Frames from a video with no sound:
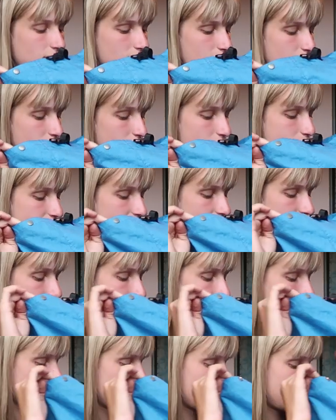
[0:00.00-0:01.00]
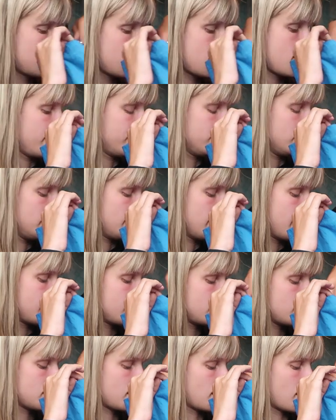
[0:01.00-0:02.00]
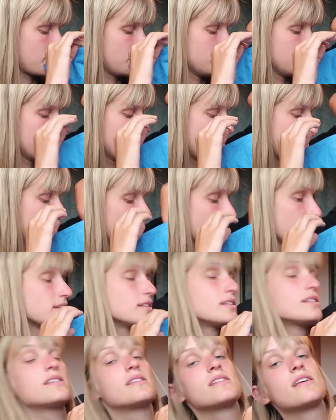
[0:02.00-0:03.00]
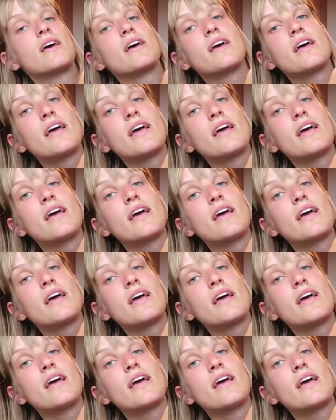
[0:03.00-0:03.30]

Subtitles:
in my pack, I have the last couple of things,